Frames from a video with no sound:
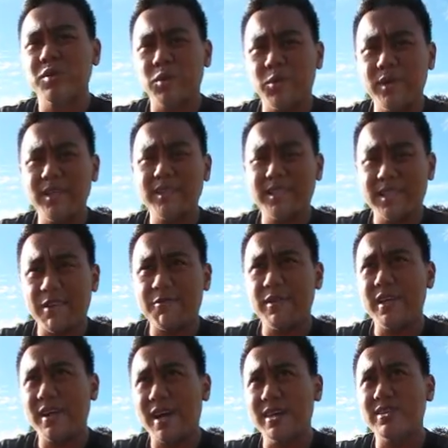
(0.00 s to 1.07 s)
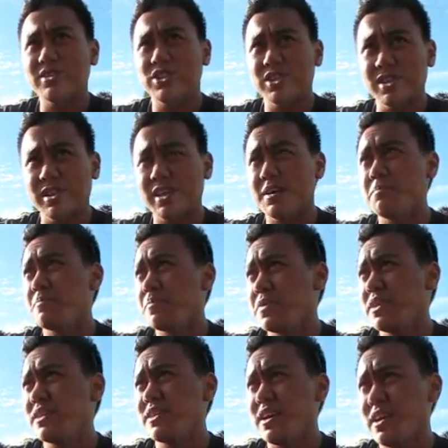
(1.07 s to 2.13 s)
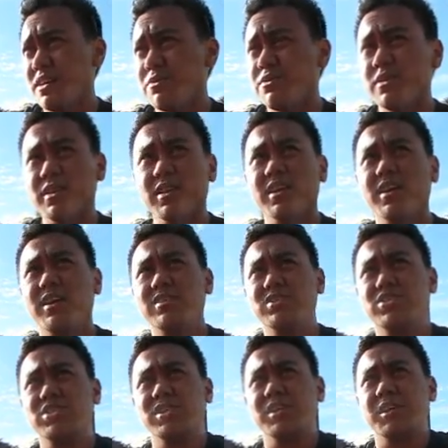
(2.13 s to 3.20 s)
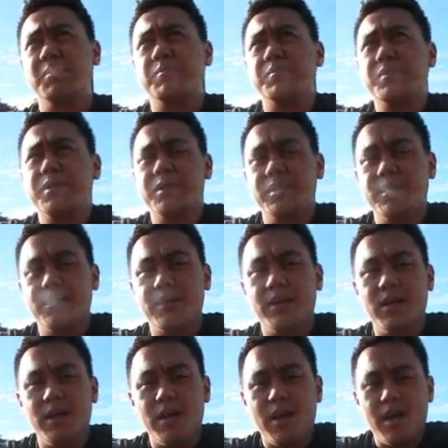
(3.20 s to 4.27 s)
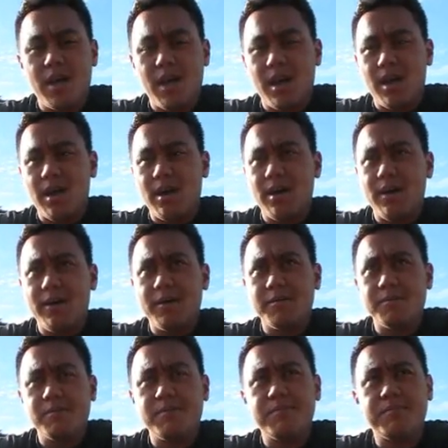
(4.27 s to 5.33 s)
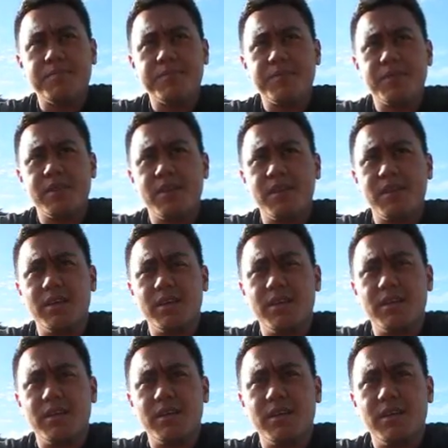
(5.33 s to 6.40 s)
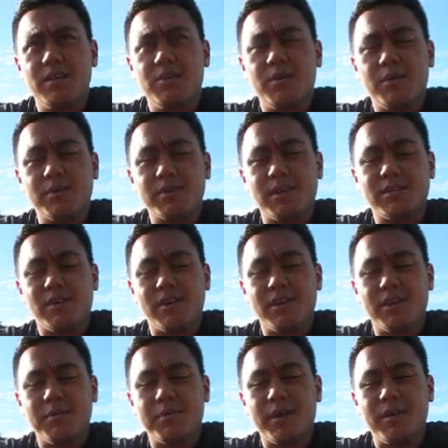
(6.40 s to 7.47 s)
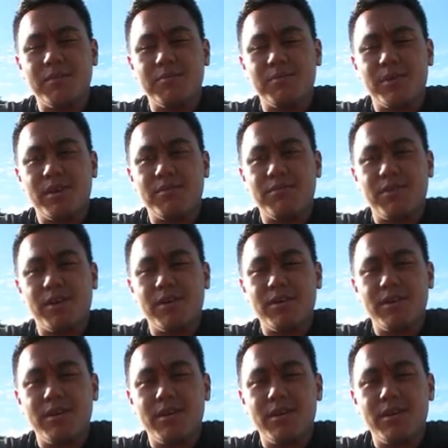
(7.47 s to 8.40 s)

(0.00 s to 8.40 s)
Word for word: The wind has definitely gotten chilly. Definitely gotten chilly. Um, what was I talking about? Brain fart.